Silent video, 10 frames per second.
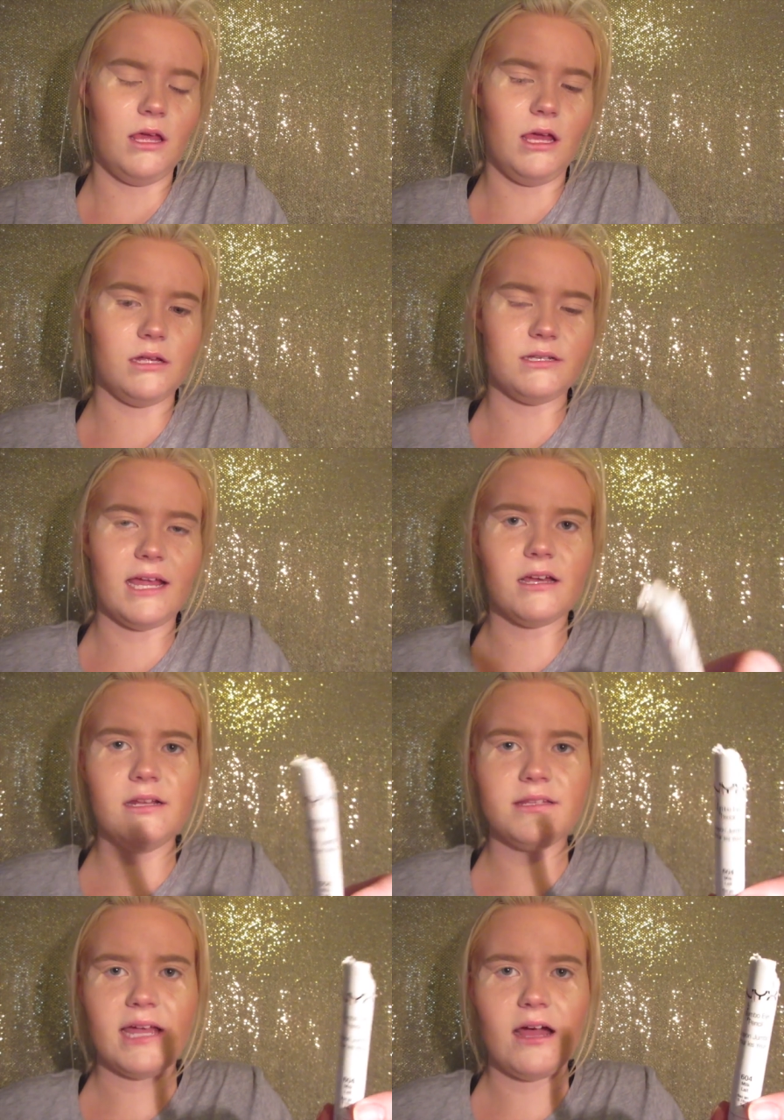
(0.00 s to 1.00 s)
And I
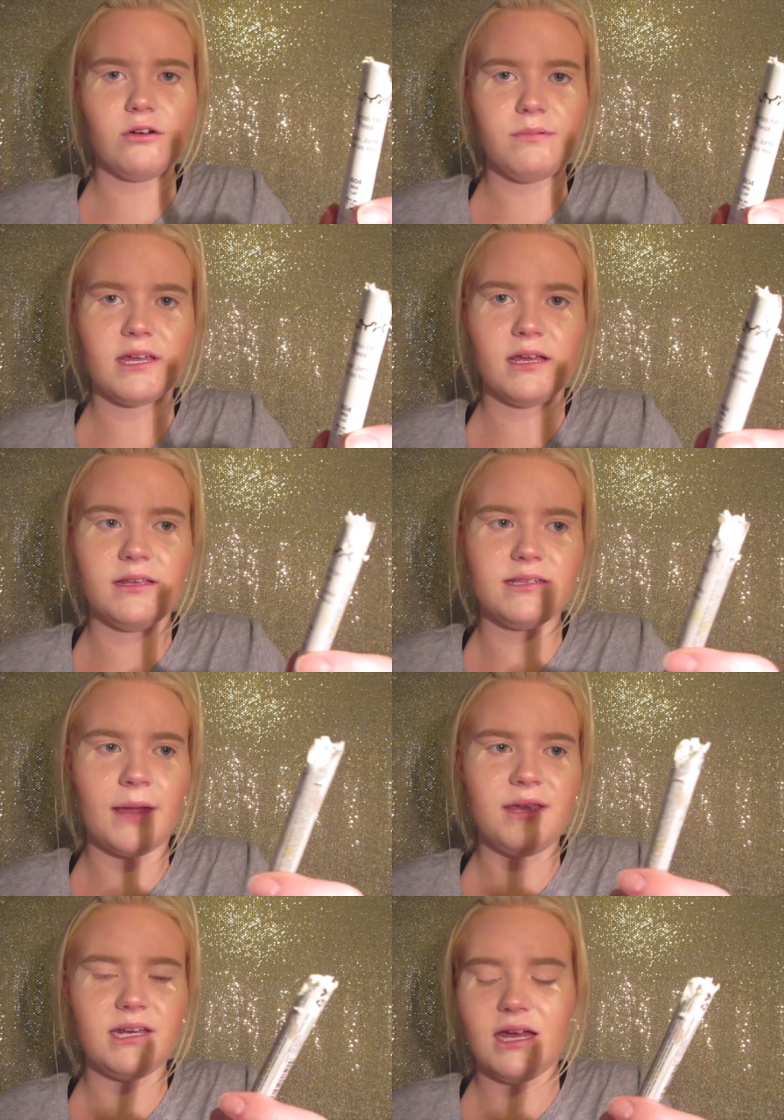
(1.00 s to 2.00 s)
cut it down because,
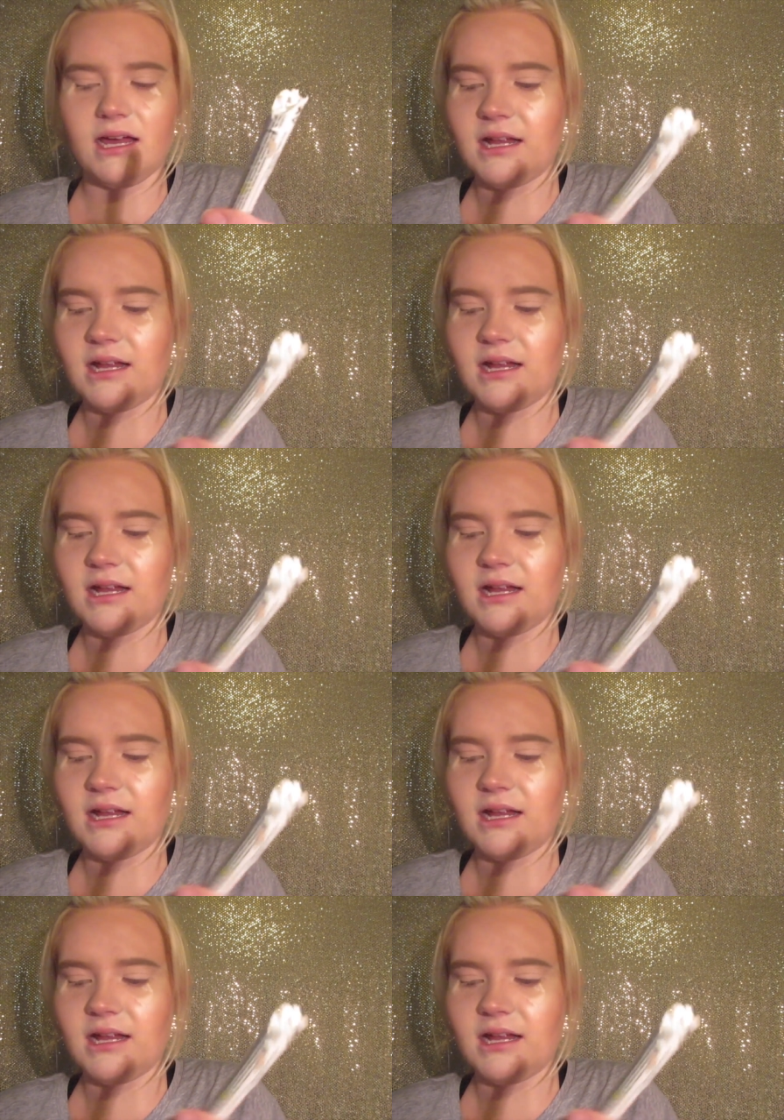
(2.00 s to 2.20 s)
I mean,